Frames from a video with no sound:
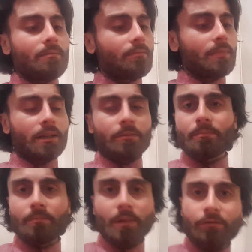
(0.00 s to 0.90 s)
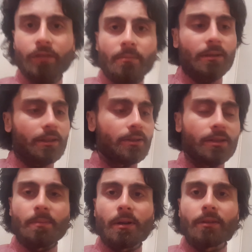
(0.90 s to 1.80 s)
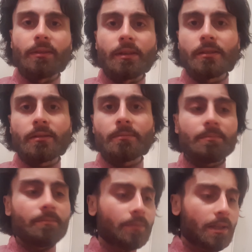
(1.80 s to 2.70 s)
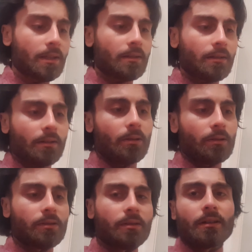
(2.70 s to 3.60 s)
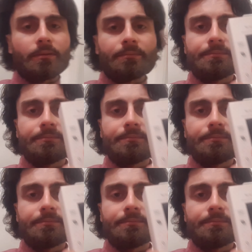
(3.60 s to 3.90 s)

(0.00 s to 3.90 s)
my my family just bought this, also got